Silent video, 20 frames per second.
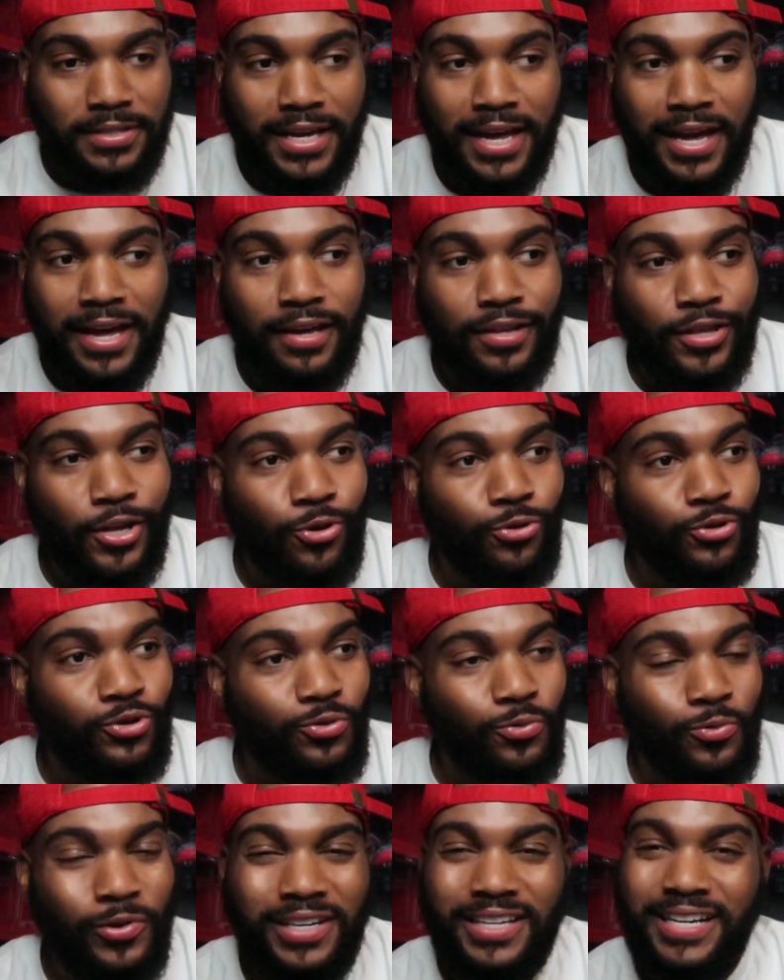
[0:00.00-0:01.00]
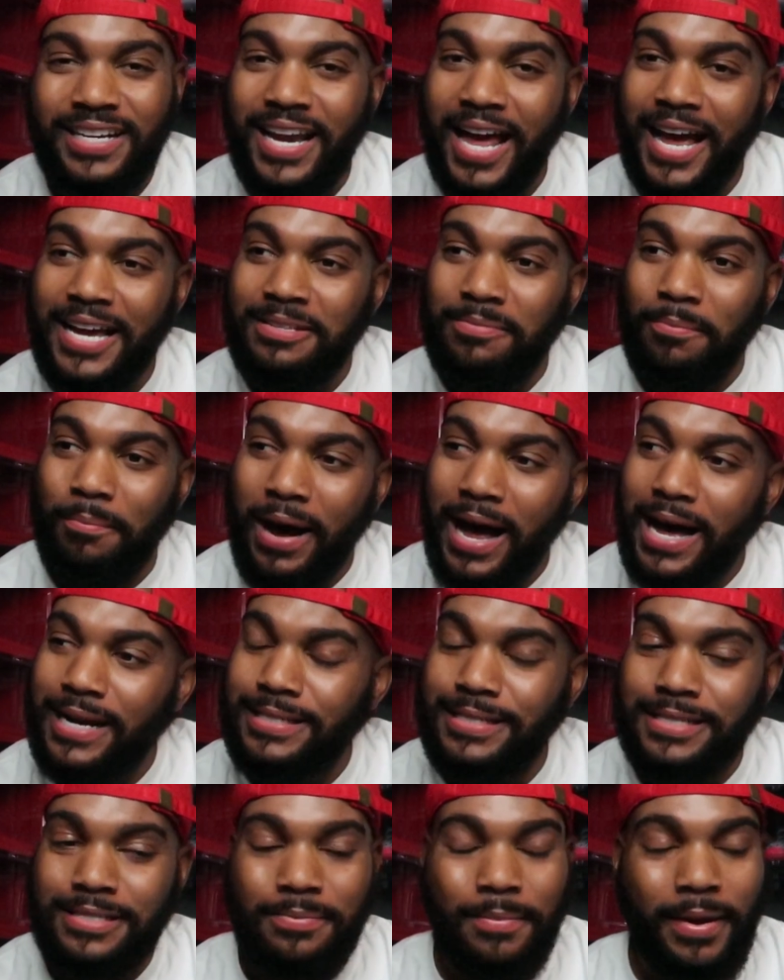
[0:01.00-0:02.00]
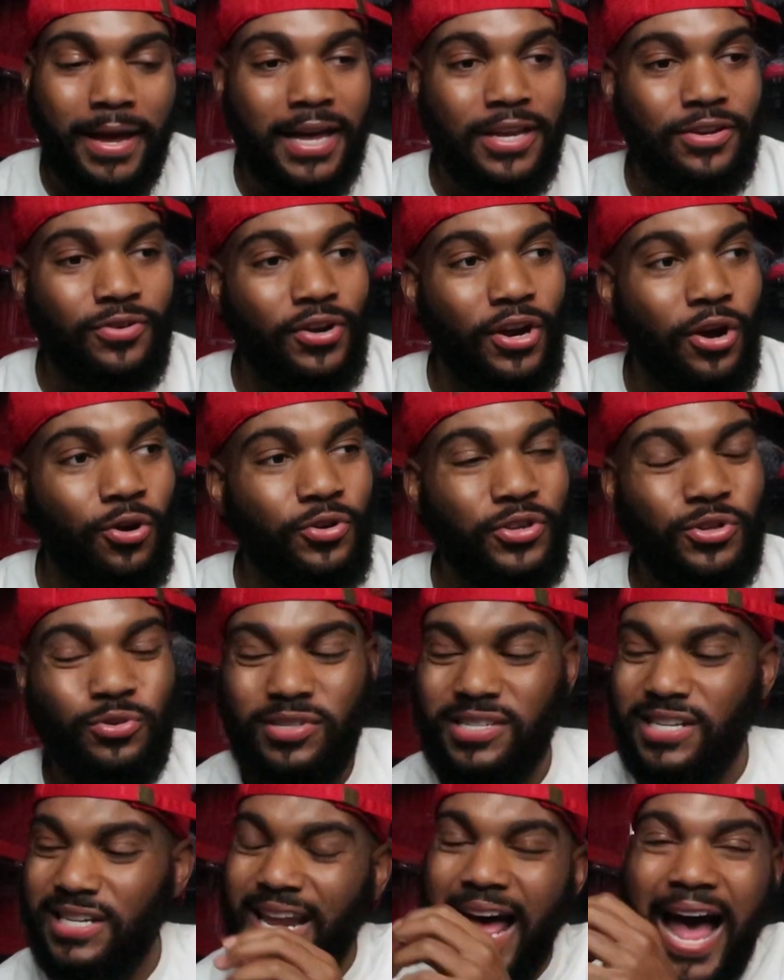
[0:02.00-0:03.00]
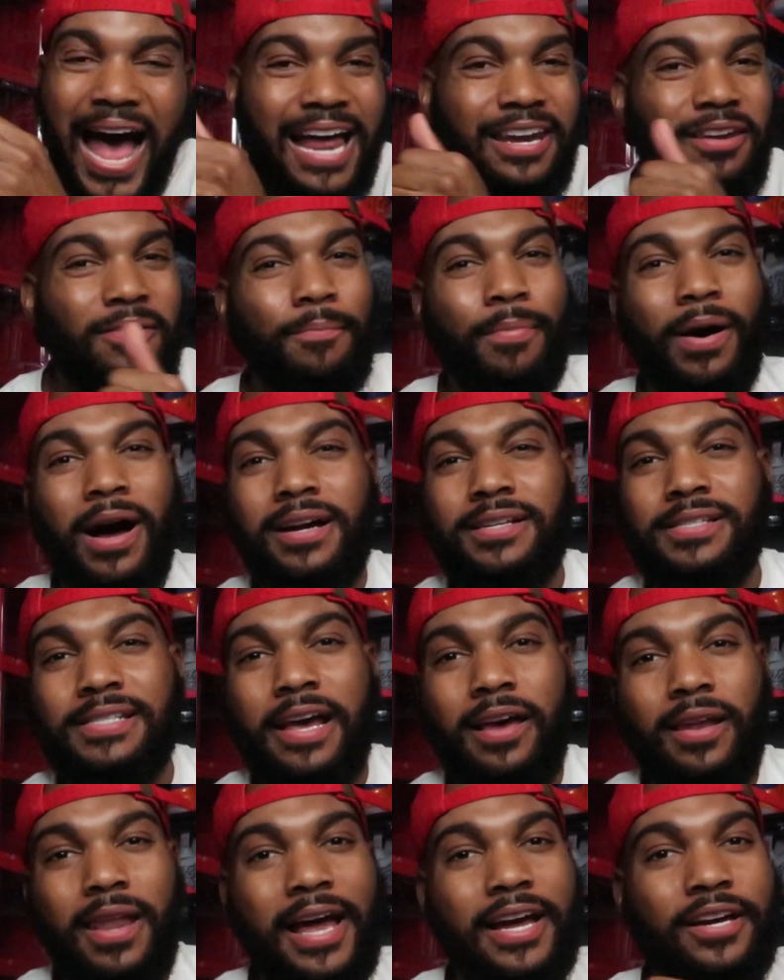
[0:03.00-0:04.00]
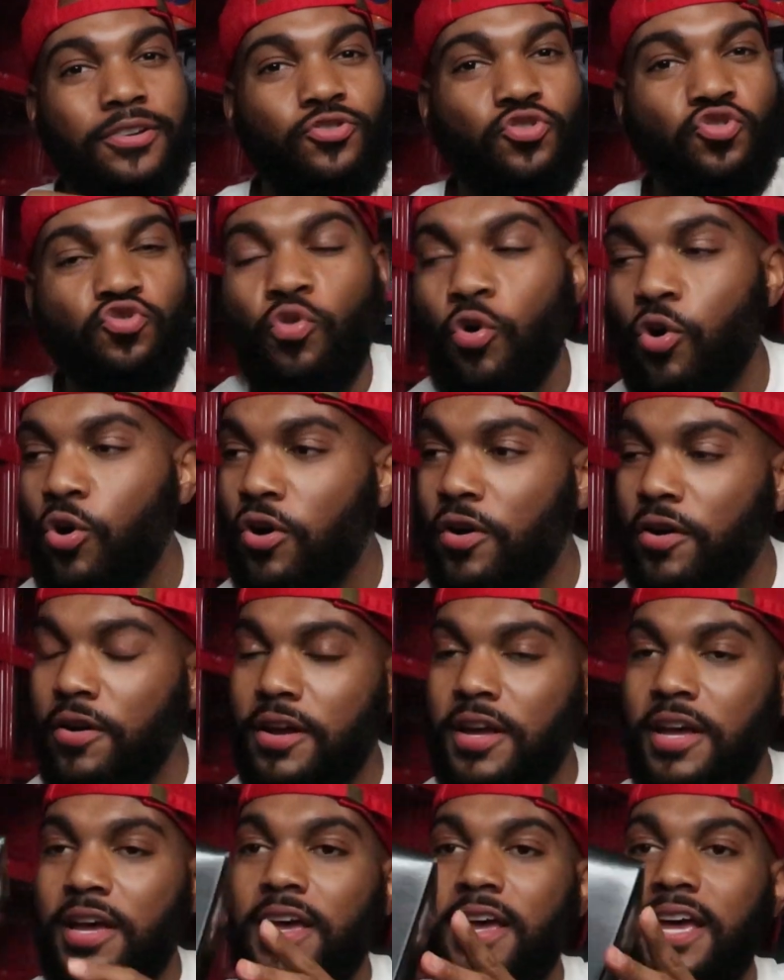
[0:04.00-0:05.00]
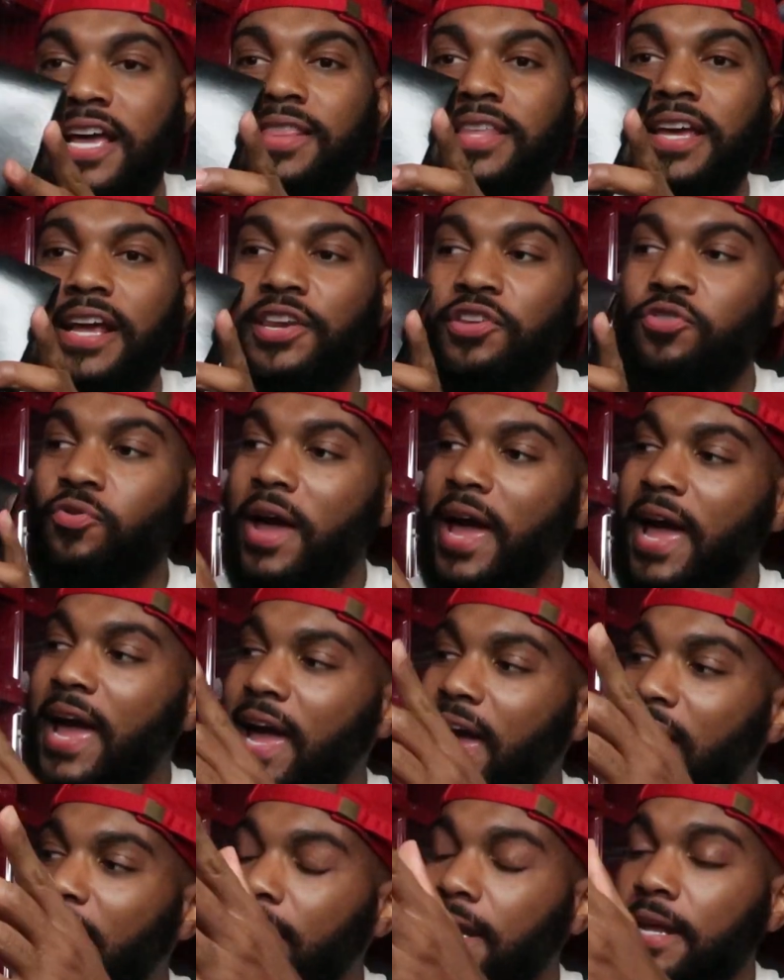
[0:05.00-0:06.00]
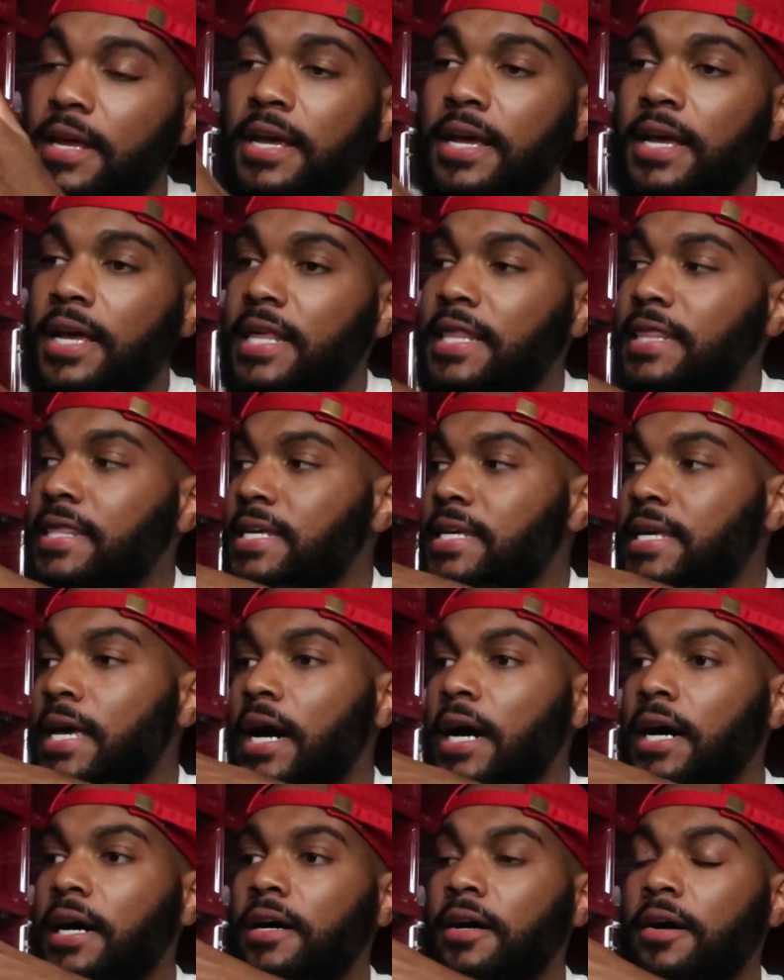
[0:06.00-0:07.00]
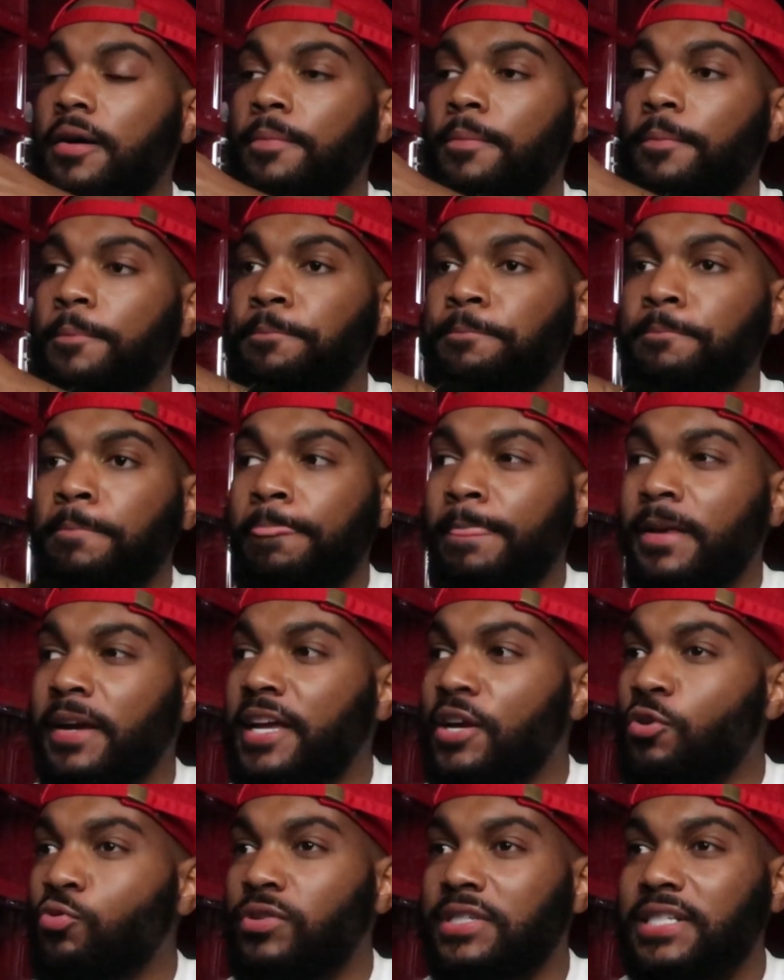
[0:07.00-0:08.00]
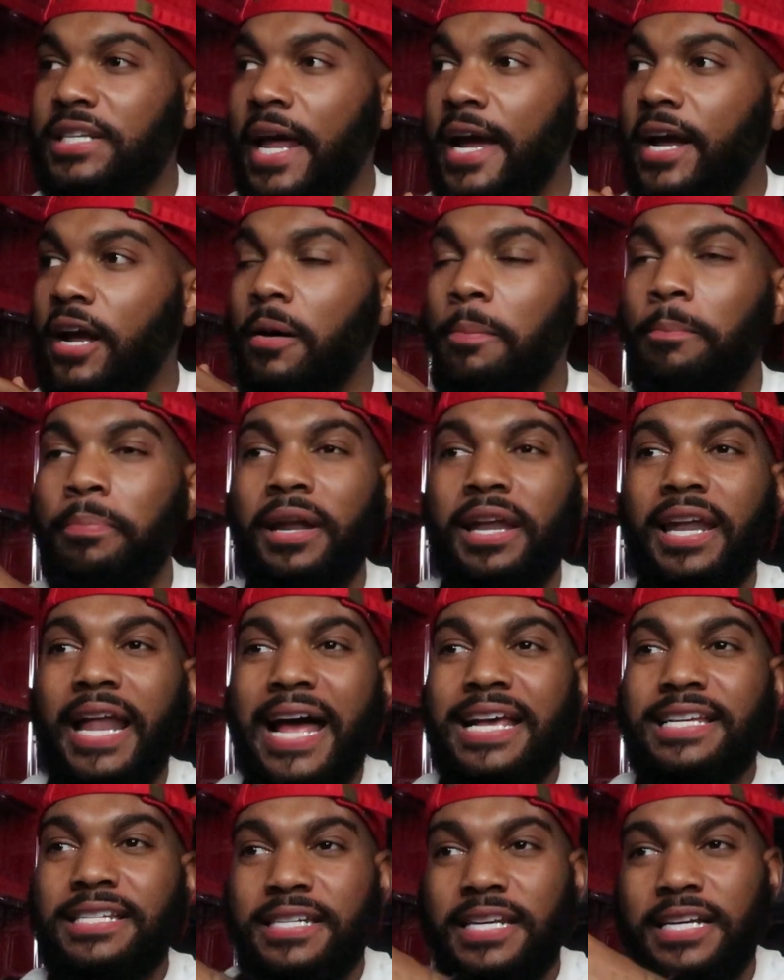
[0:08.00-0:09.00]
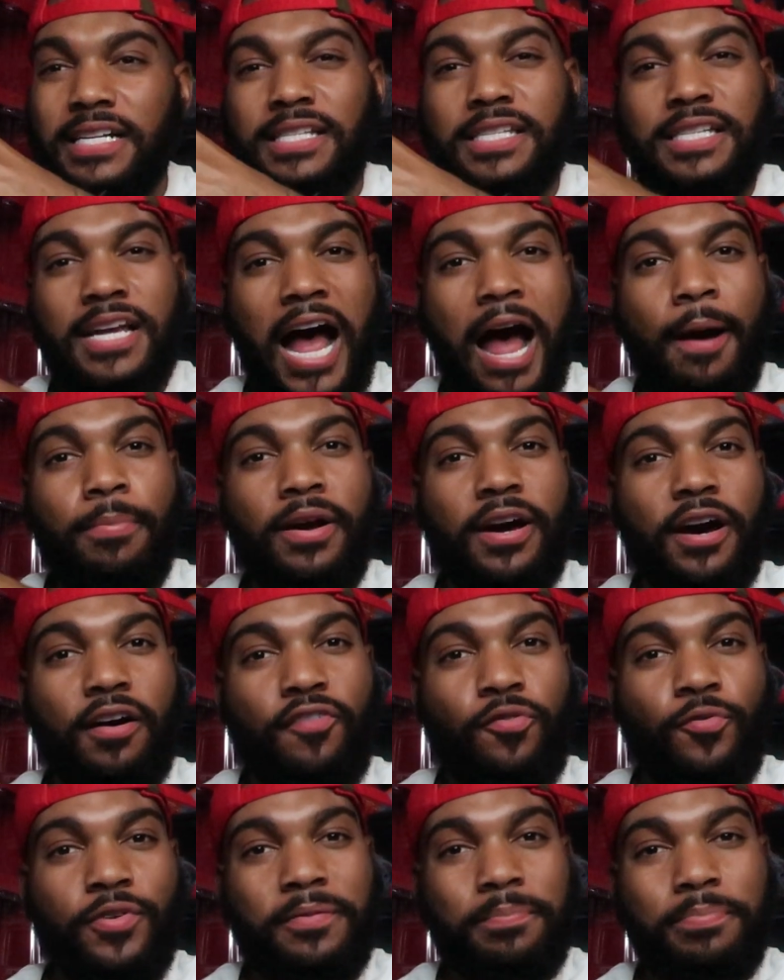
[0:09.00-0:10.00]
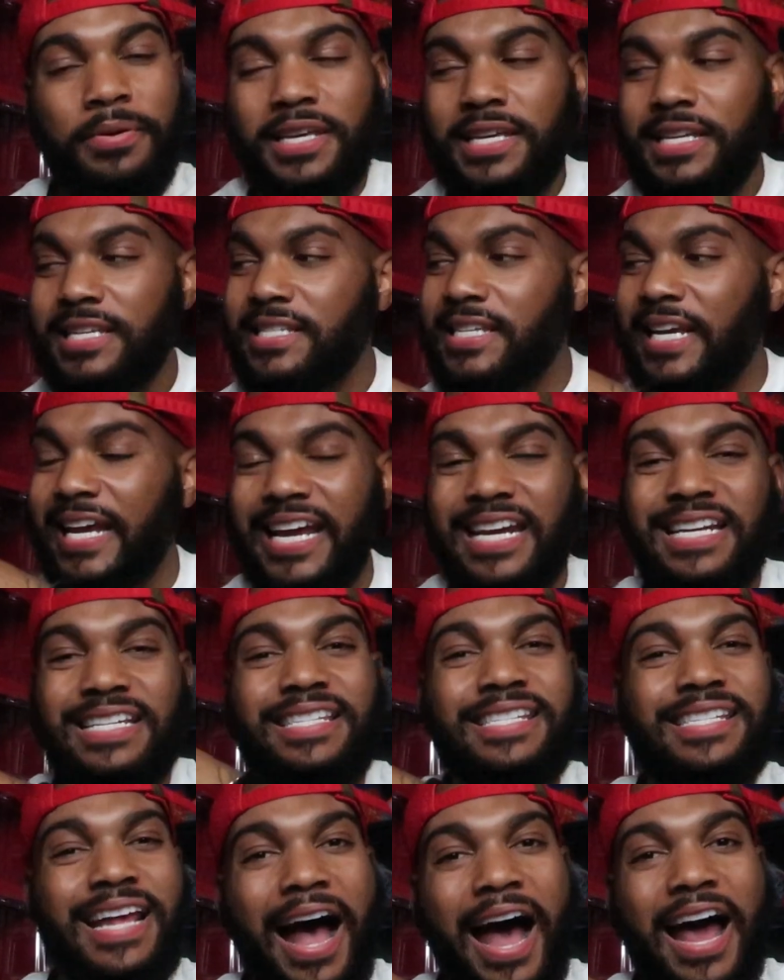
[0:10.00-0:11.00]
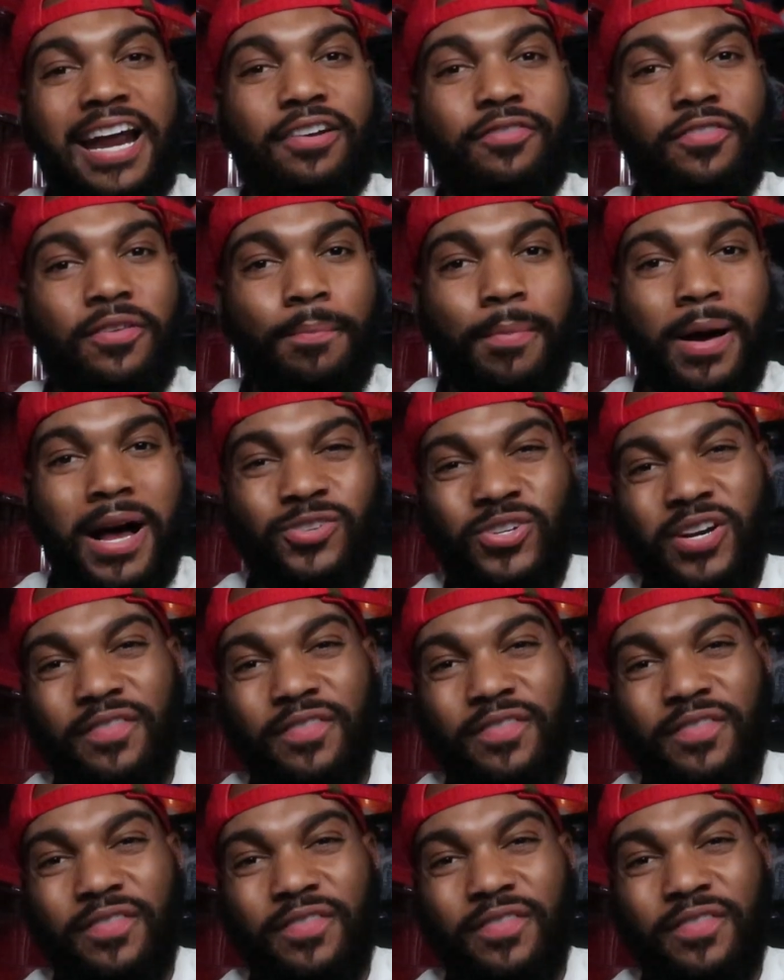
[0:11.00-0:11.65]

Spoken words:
They had those really nice boxes, man. You know, you slide the box out like a drawer, and then you had the it was like a plastic top covering piece inside of the box.